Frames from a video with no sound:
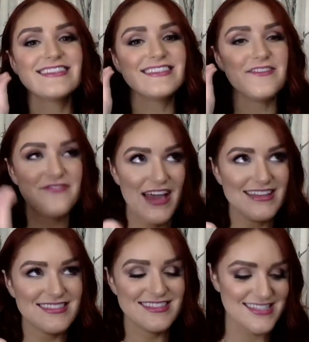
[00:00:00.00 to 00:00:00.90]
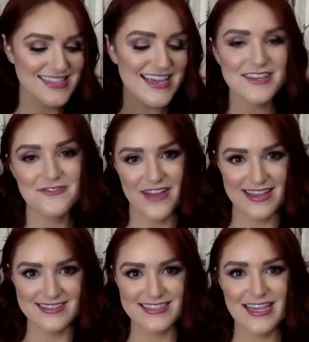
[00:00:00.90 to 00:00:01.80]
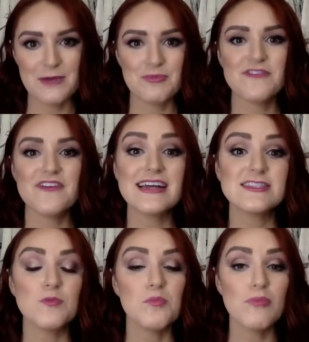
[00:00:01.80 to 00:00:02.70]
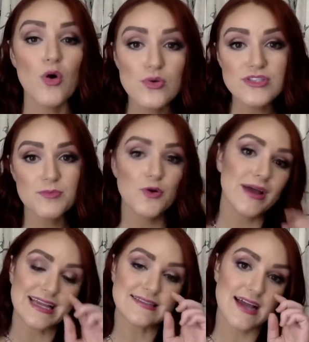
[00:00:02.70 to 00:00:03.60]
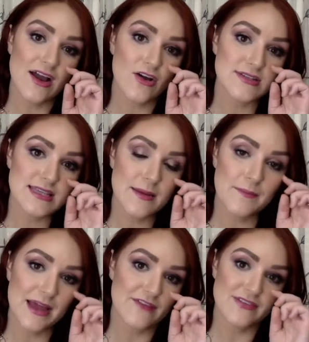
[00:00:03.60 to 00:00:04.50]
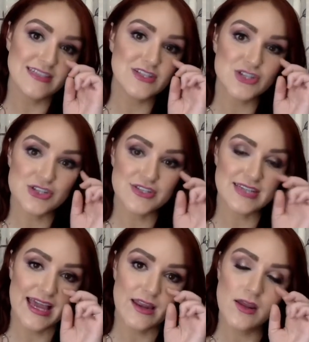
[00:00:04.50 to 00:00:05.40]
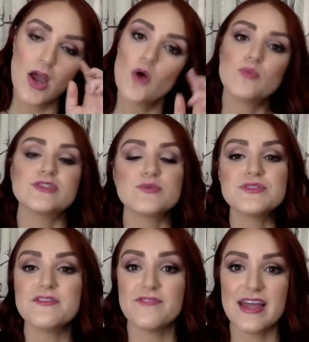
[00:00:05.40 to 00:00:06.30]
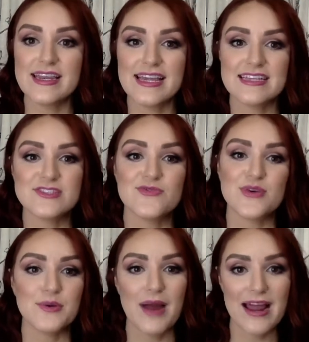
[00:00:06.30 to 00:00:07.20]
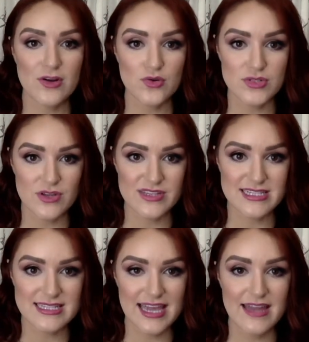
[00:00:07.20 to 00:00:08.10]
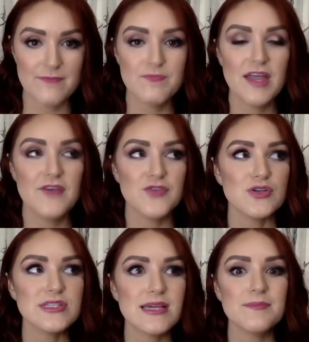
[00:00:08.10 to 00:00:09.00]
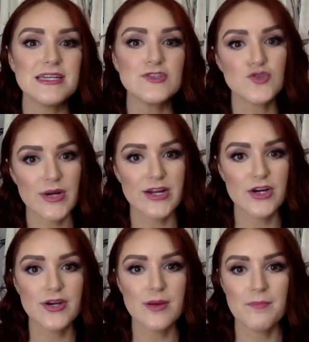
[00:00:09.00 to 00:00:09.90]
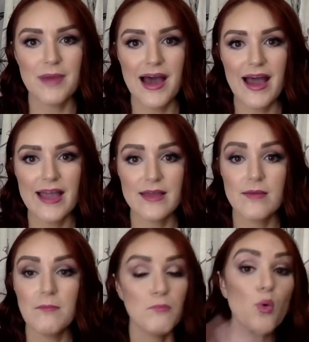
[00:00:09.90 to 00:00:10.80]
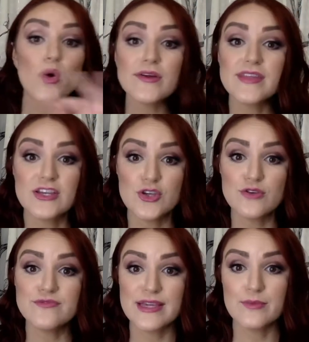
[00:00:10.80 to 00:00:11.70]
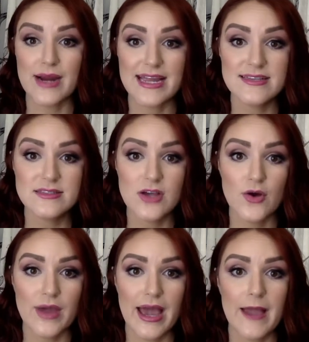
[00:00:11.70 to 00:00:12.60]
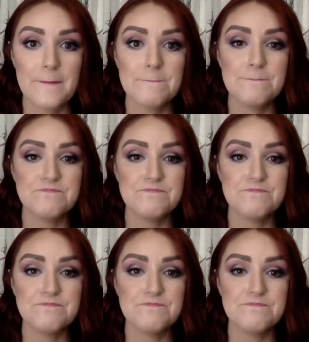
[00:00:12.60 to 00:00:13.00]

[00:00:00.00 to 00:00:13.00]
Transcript: Defense. the set defends. It provides multiple antioxidant benefits to your skin, which will defend against free radicals on the skin. Those can be triggered by more than UV rays, okay?